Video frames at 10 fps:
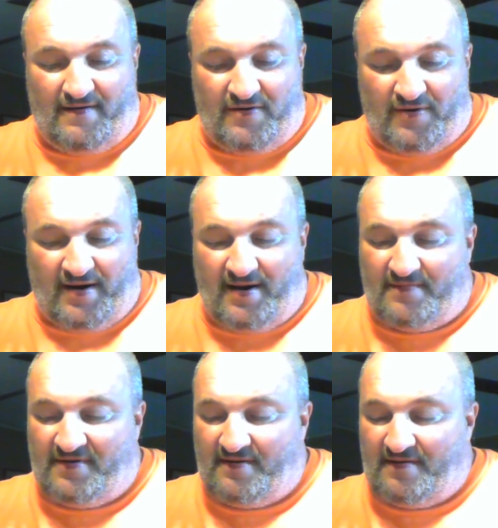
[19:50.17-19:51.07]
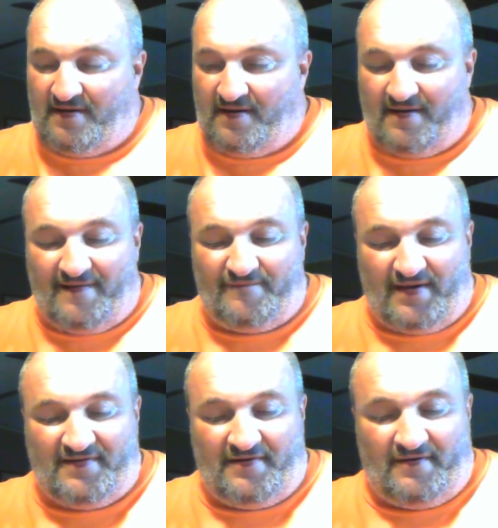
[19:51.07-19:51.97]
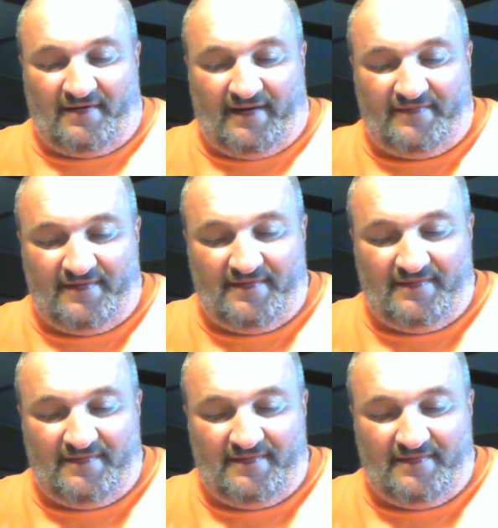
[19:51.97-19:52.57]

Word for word: grams of methadone left.